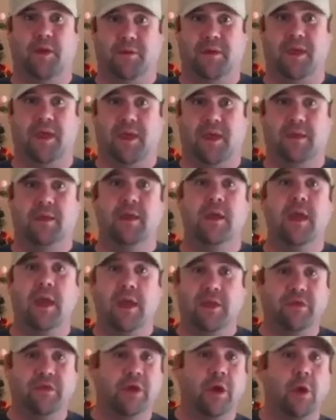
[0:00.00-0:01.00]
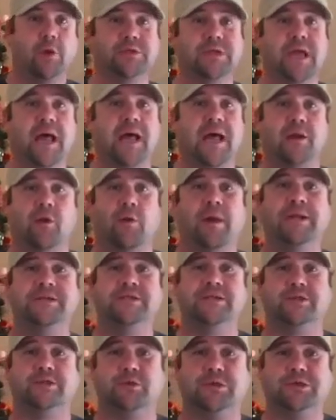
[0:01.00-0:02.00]
okay? The Coastline
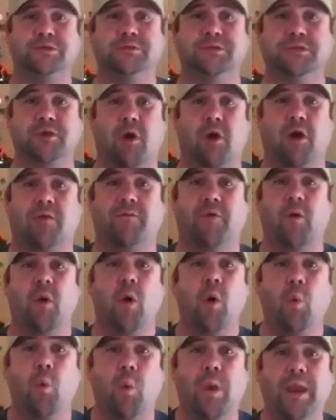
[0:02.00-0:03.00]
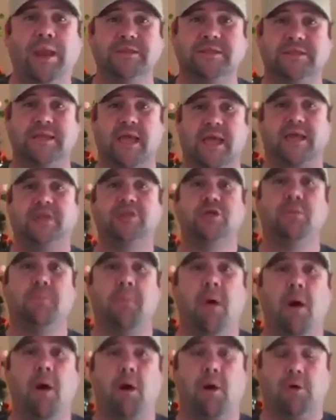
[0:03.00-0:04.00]
Crazies Christmas Christmas Carnival Wednesday,
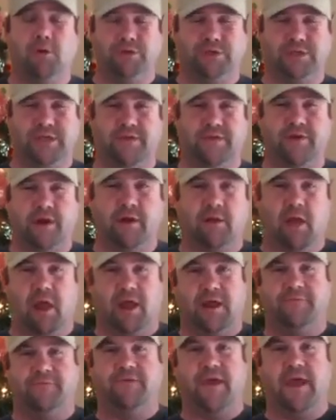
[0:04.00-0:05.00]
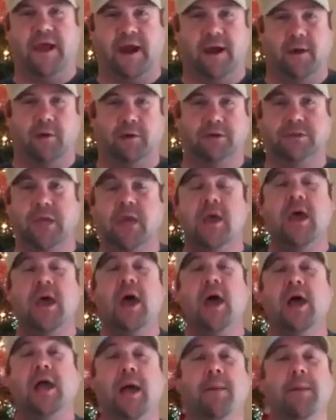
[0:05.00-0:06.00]
tomorrow, 7 o'clock at Fat Harold's.
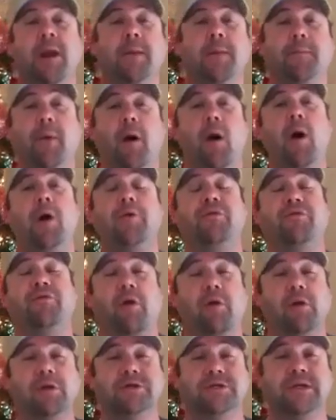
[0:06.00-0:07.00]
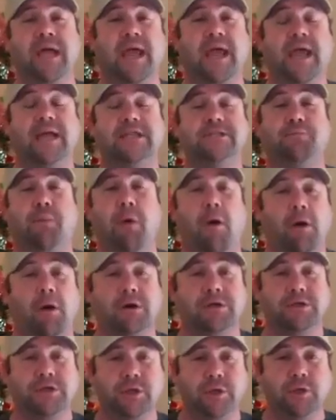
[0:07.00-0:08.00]
Coming up on Thursday, it's
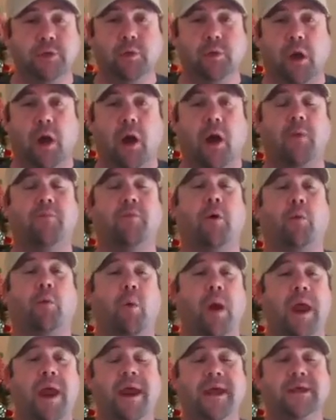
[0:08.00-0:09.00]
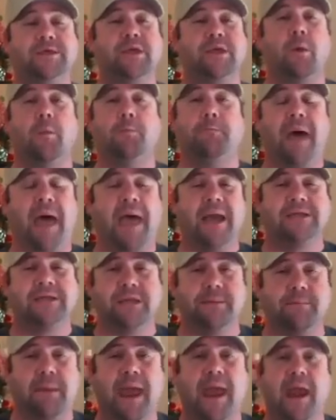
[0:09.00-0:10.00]
part two of Ray's back
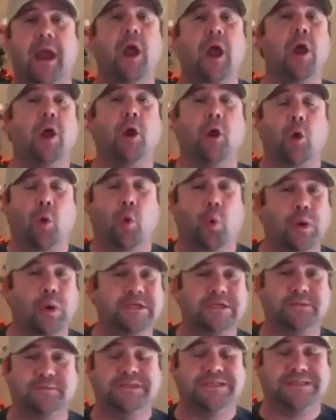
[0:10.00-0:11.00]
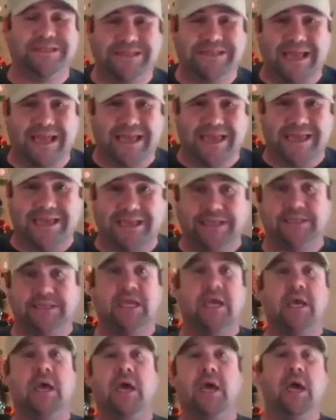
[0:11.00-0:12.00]
to back Christmas days.
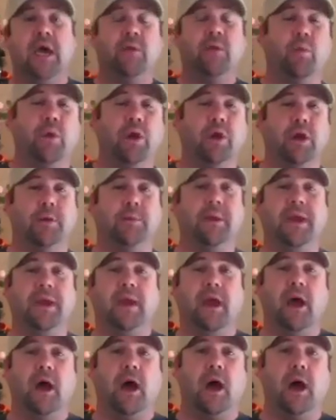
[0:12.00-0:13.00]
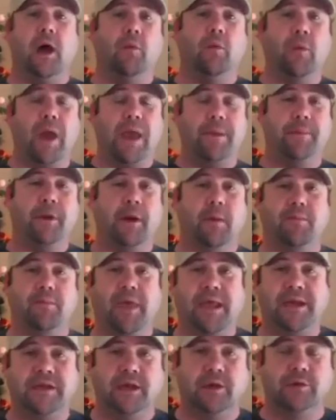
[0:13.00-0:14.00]
We're going to be uh, wrapping up
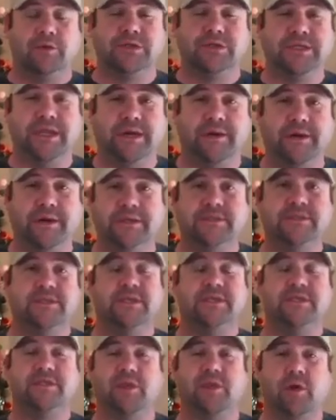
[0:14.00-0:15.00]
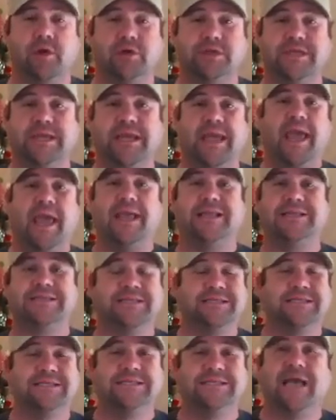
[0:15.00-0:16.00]
that little series this Thursday at,
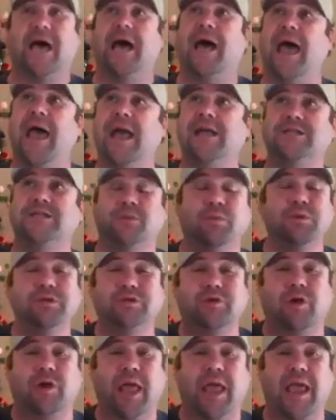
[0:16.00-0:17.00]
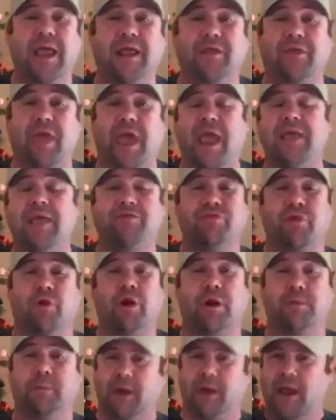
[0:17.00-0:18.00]
uh, actually we start at 8,
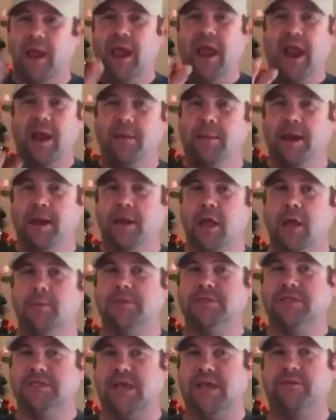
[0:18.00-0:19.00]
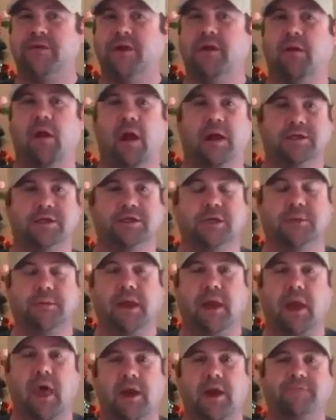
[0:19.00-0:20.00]
8.30, but everybody come at 7 o'clock. It's going to be
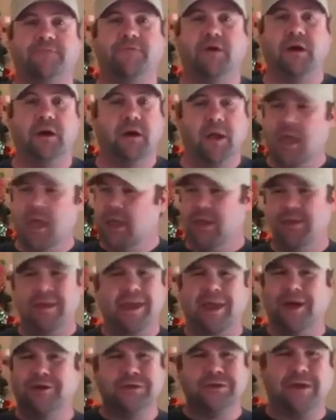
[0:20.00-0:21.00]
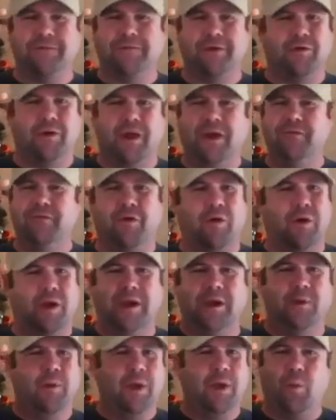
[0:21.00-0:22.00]
a lot of fun. You ain't got to drive to Greenville or
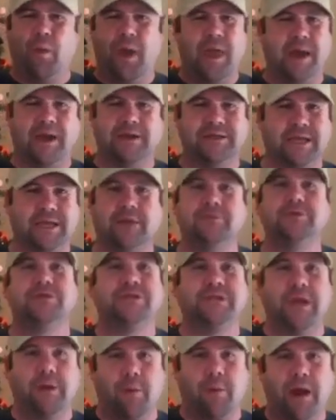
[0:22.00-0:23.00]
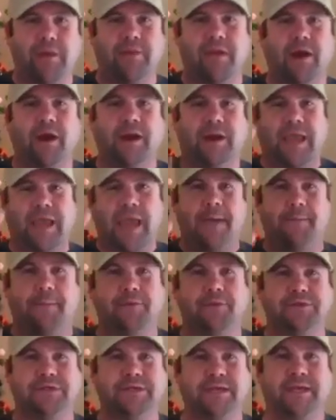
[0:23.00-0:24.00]
anyway way out of town. Just stay right there in the
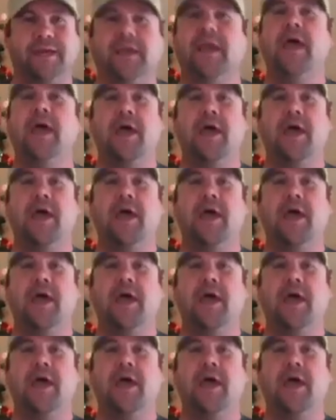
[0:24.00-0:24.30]
capital city.